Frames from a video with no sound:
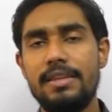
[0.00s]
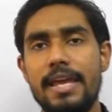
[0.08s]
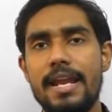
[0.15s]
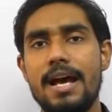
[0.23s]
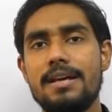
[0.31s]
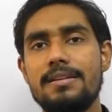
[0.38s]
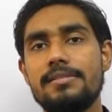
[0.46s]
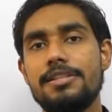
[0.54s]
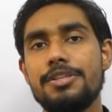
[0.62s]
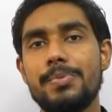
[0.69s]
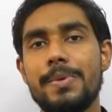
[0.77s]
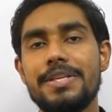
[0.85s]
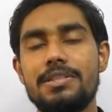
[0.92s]
There are
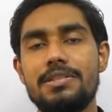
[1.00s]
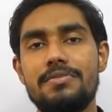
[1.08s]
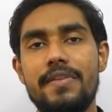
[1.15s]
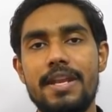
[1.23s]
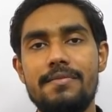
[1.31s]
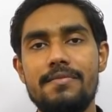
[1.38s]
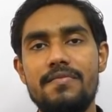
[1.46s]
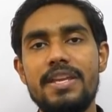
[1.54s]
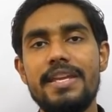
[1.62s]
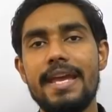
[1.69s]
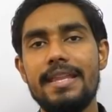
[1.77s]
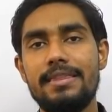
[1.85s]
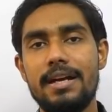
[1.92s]
situations when we
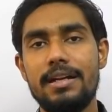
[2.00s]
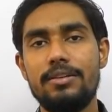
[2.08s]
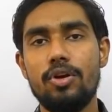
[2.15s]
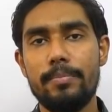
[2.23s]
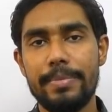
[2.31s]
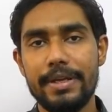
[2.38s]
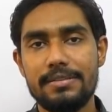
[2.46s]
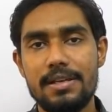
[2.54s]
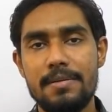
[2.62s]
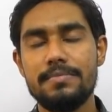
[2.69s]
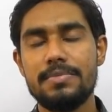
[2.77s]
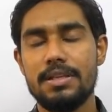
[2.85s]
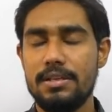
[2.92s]
get the topic.
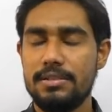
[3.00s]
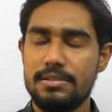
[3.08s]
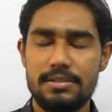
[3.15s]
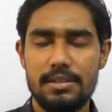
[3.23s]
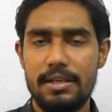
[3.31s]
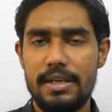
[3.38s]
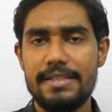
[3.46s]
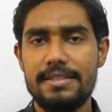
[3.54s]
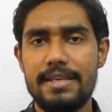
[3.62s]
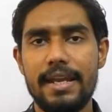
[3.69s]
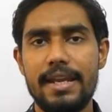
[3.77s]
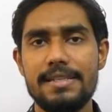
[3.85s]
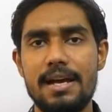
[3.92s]
topics. Let's
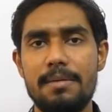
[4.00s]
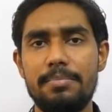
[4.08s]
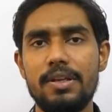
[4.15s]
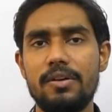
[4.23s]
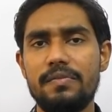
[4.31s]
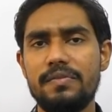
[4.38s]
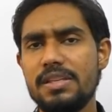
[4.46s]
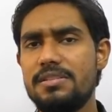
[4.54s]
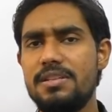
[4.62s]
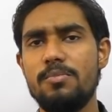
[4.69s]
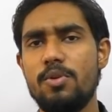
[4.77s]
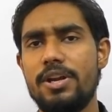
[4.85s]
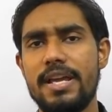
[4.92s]
take an example of this
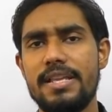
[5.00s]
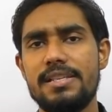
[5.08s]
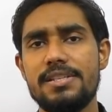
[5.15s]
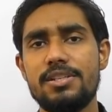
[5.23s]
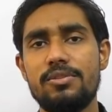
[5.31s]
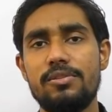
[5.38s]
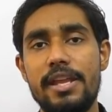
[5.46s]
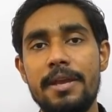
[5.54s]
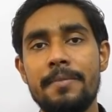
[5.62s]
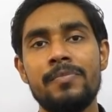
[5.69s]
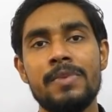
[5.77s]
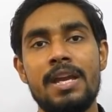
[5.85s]
demonetization only.